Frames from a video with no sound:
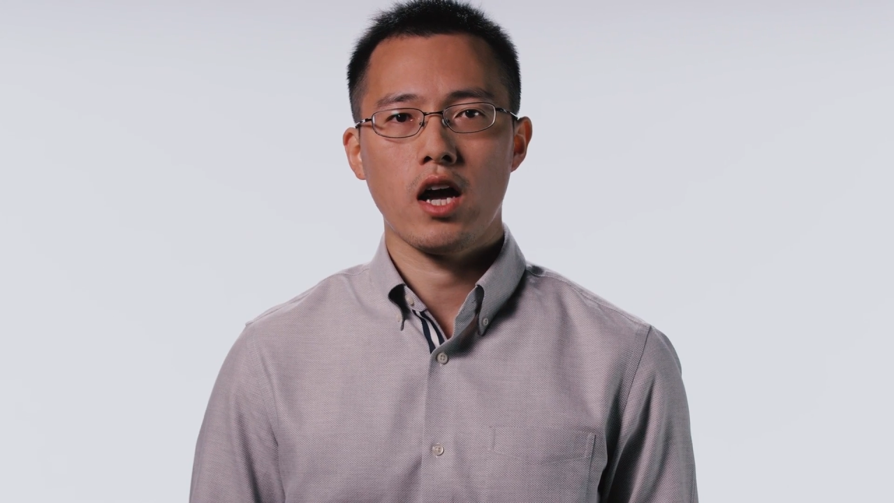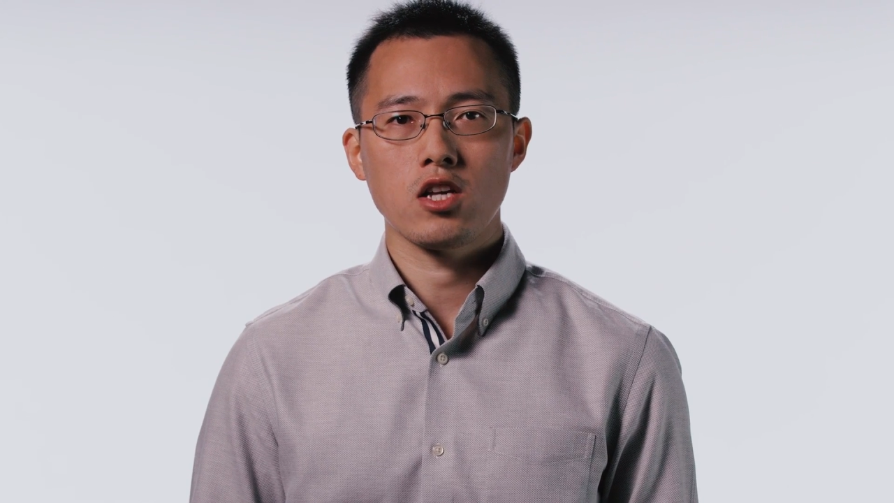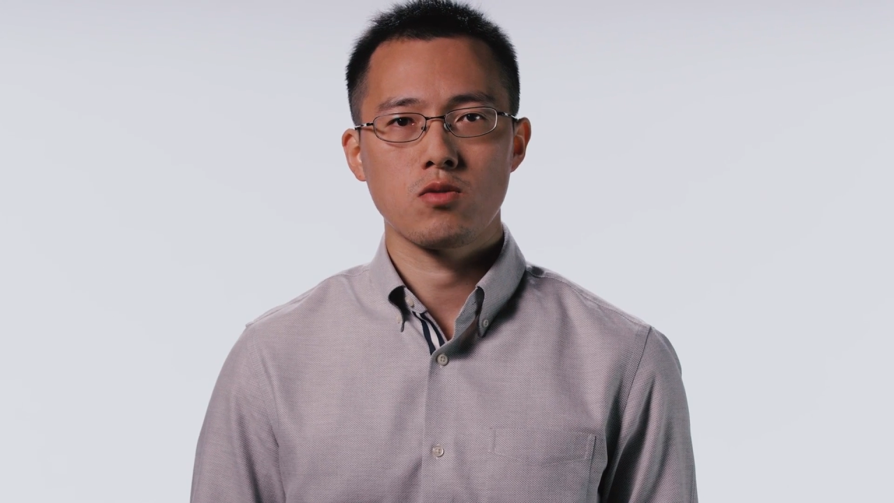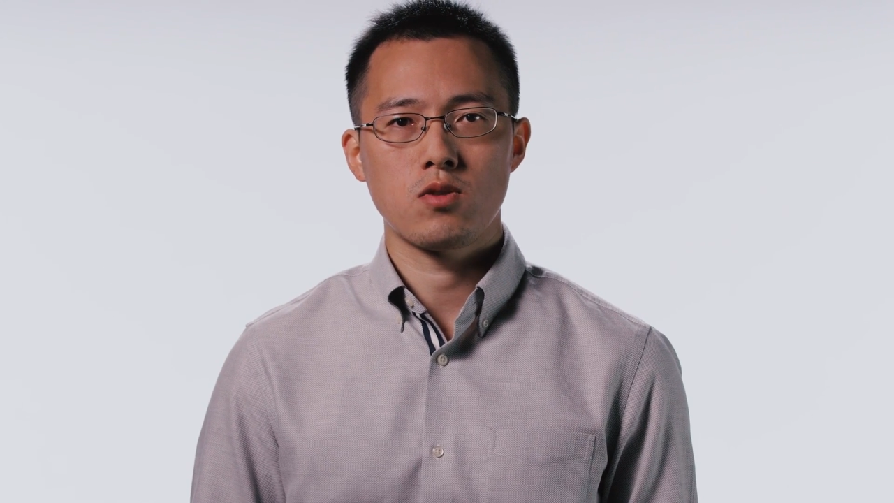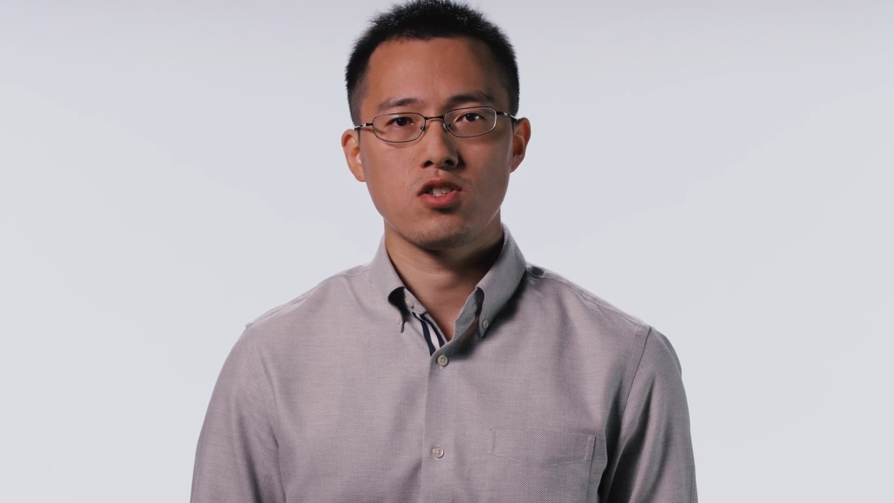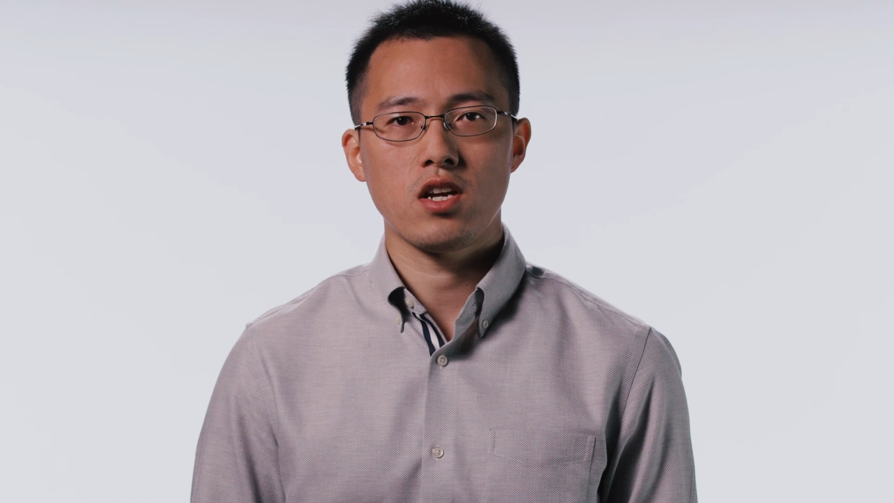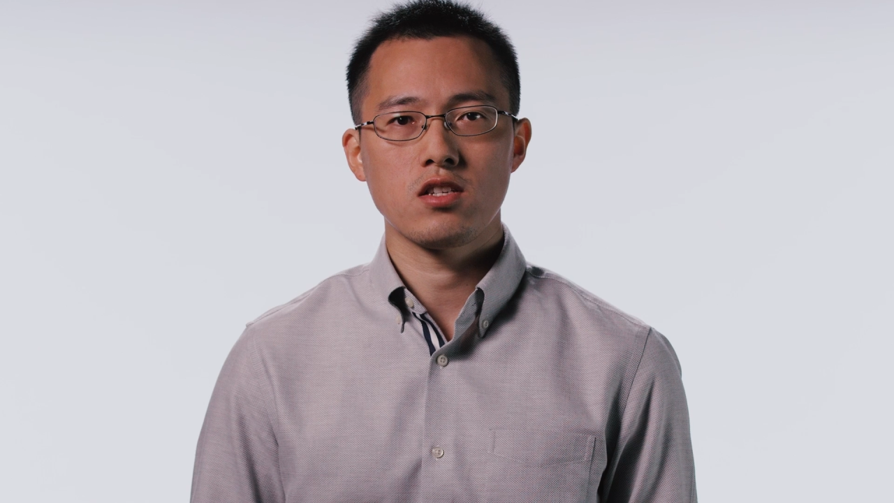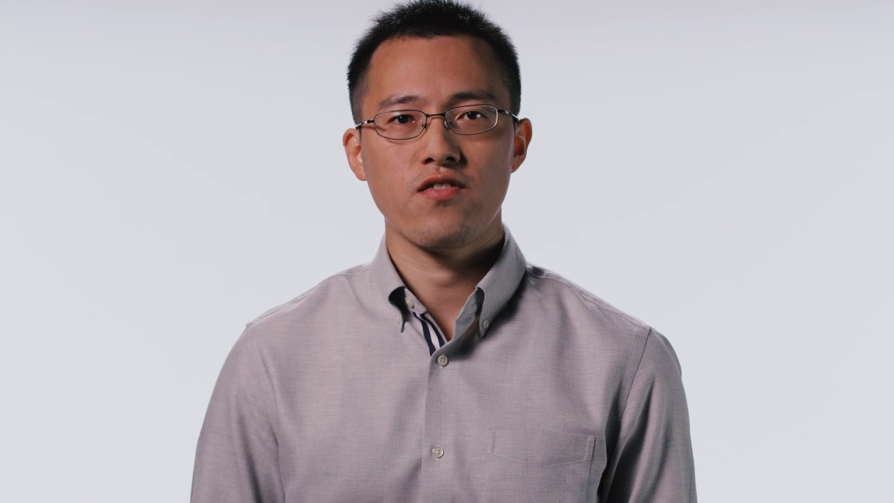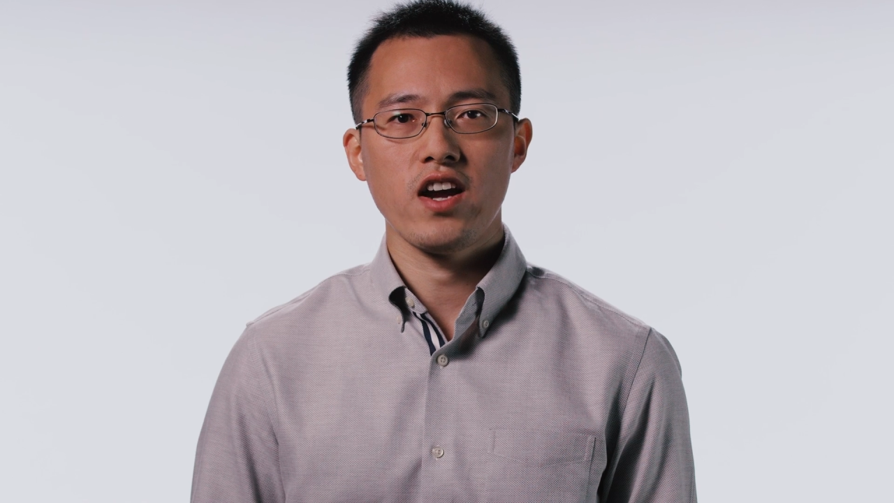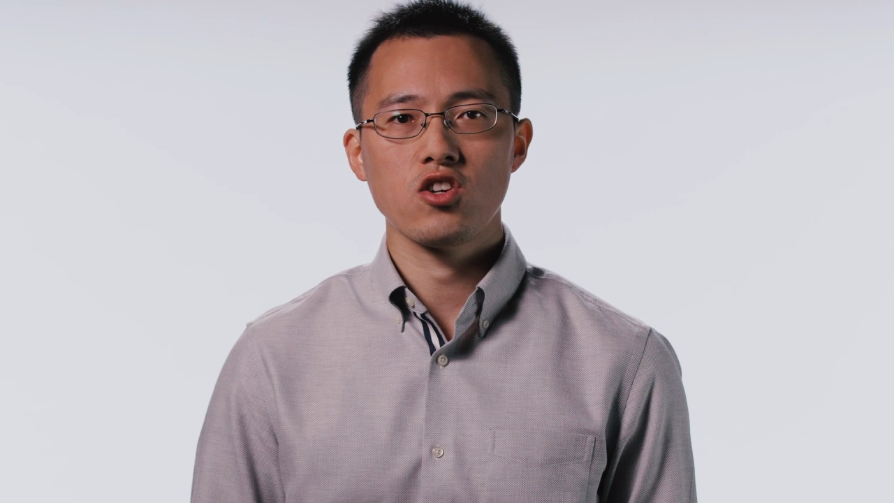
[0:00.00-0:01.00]
customer
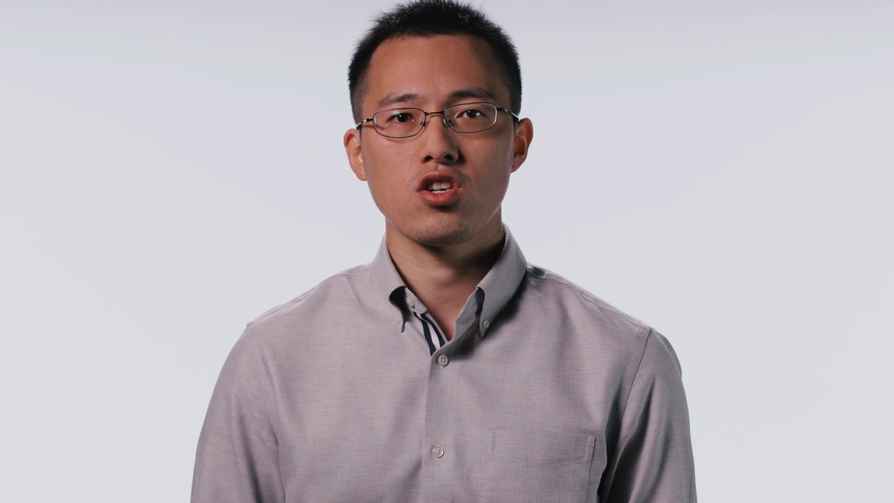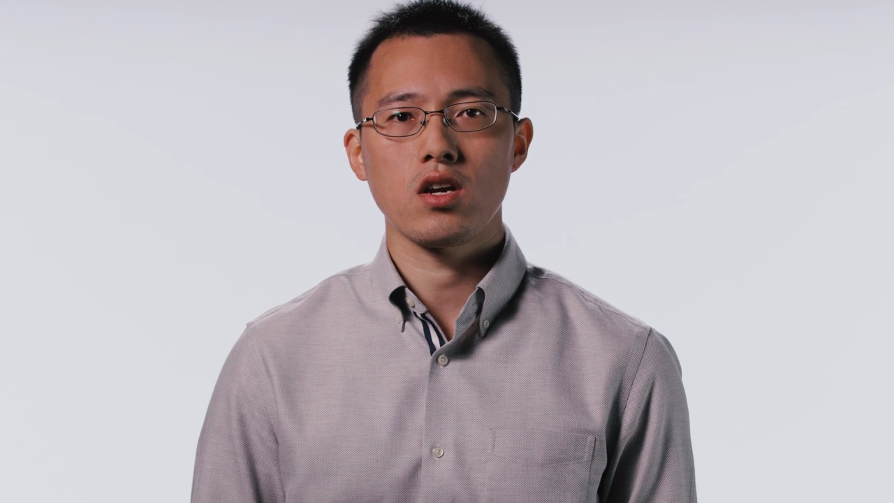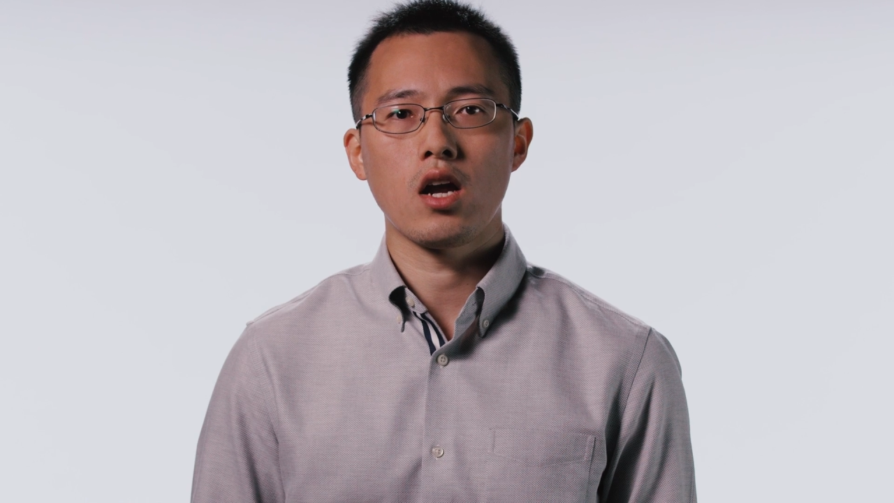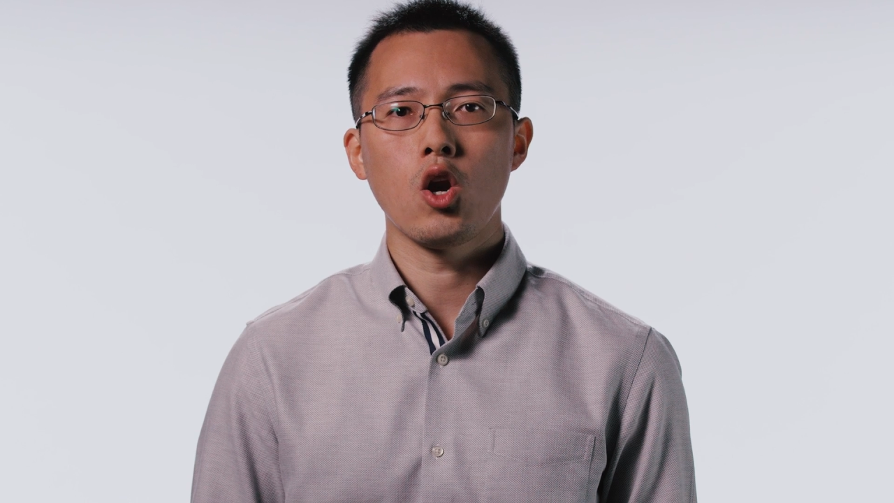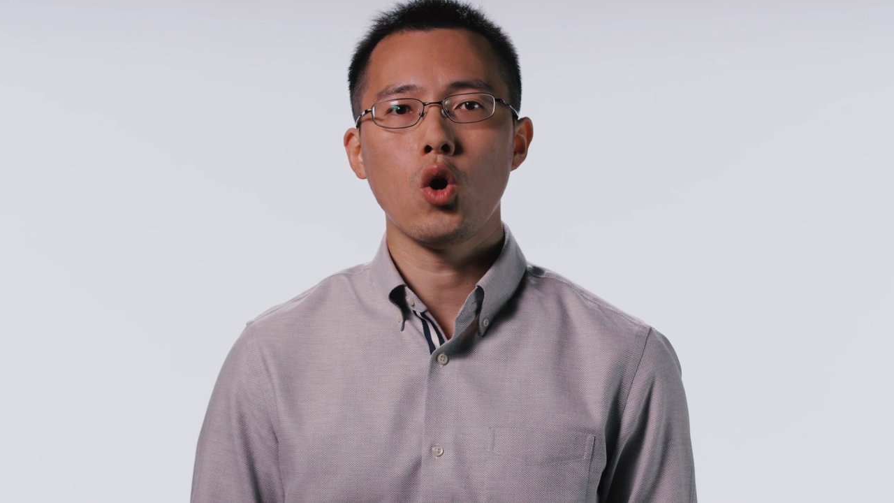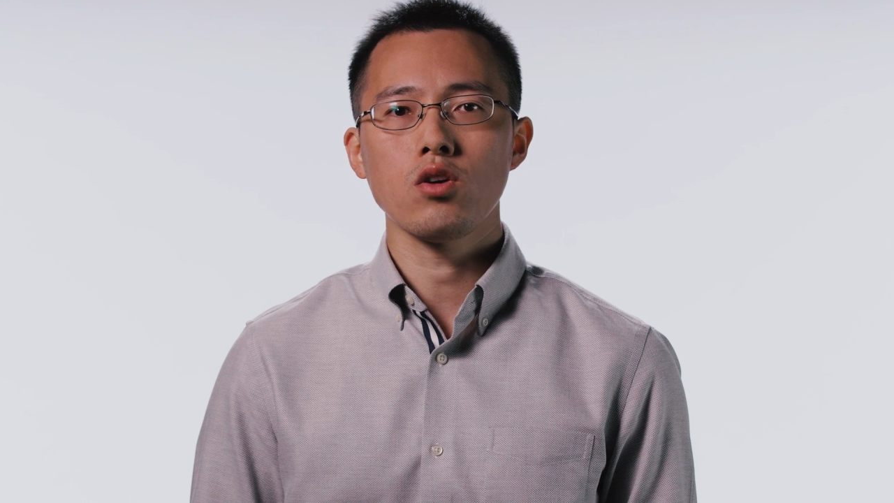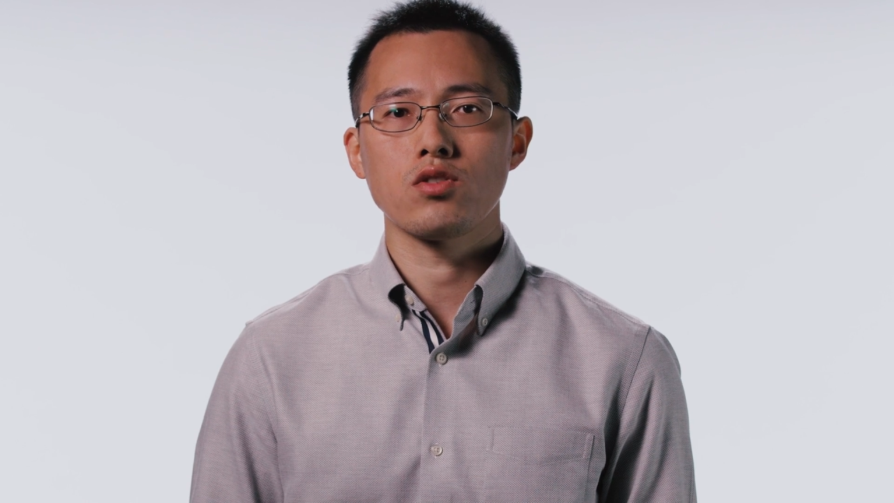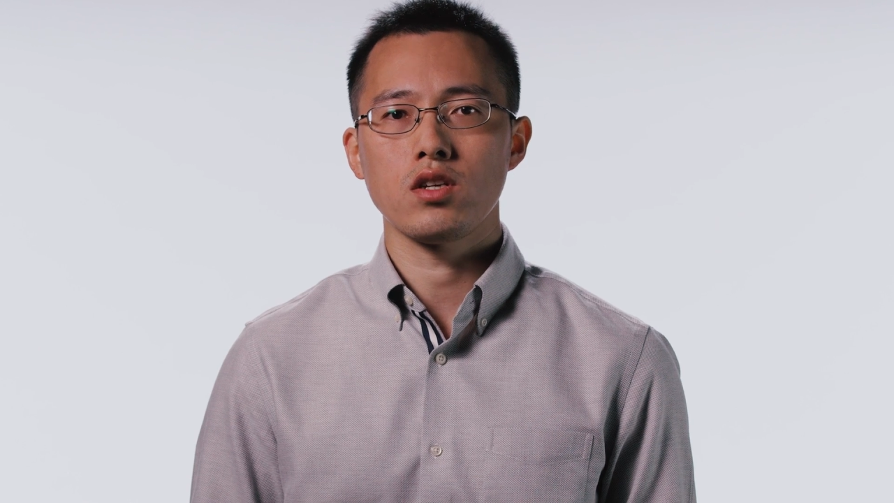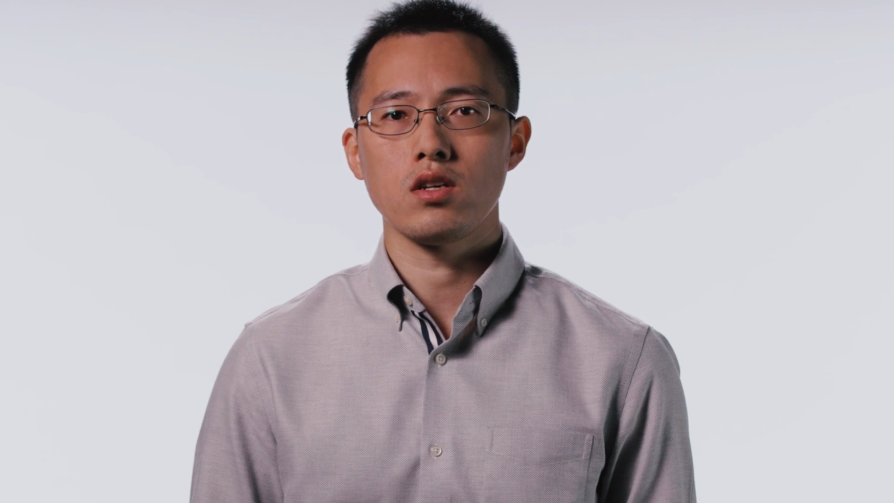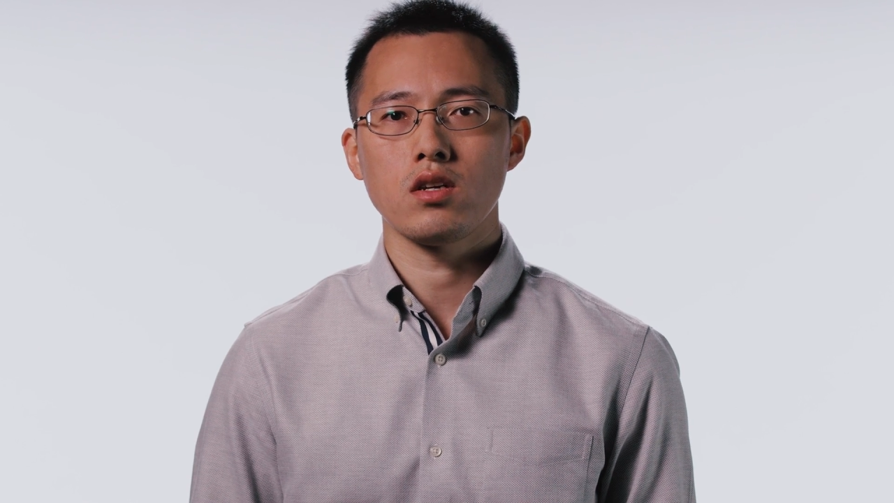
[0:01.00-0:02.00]
satisfaction and
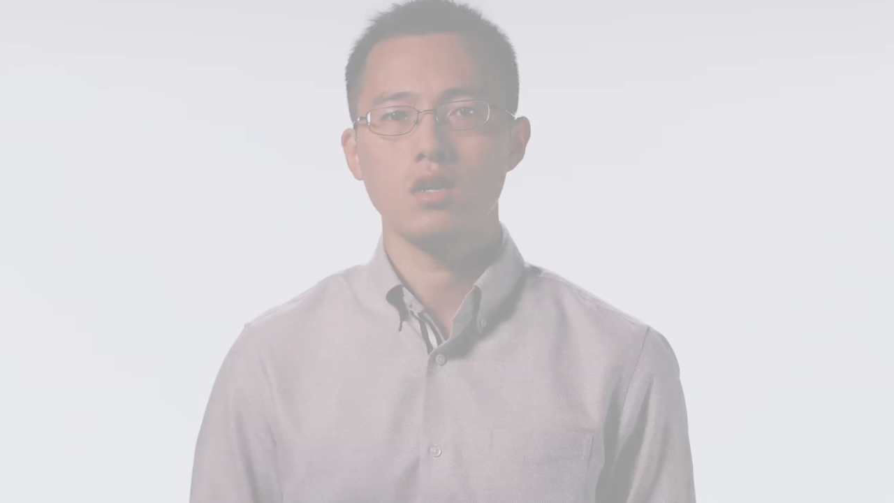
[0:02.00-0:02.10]
loyalty?